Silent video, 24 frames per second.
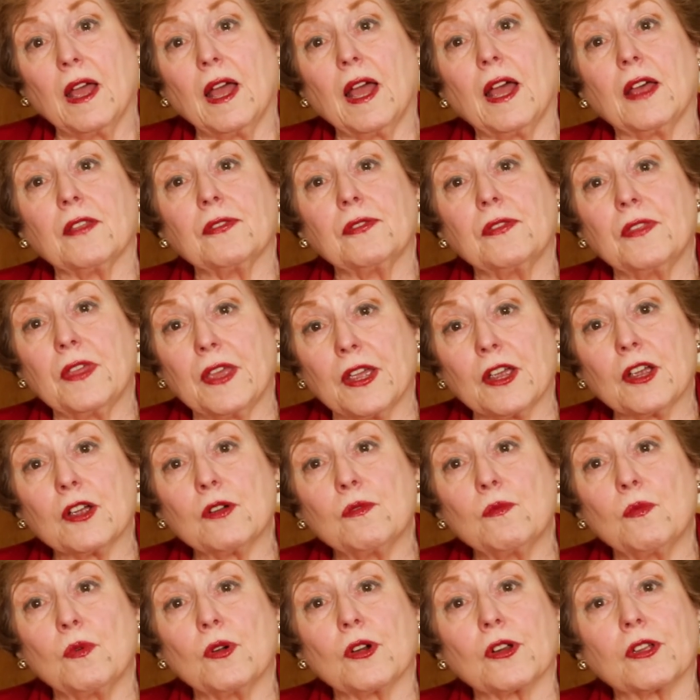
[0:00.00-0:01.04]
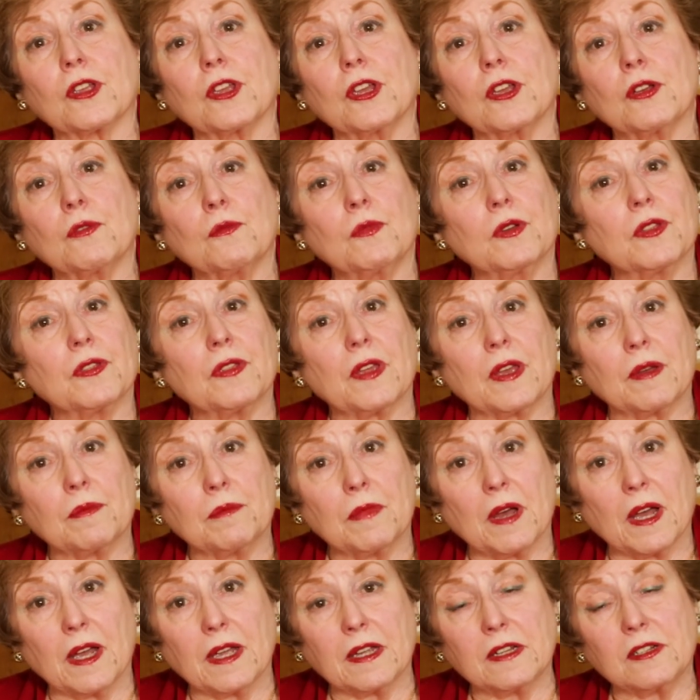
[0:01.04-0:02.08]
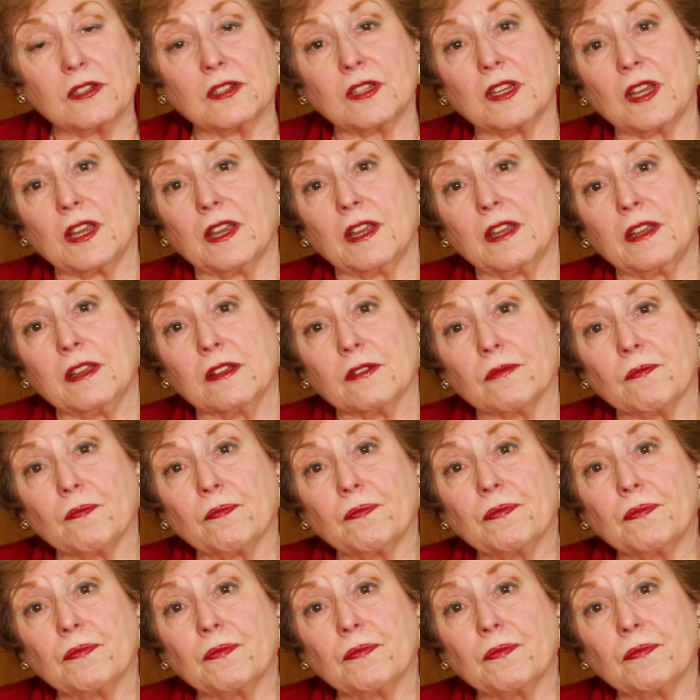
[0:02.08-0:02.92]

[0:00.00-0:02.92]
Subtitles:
and they're working with MIT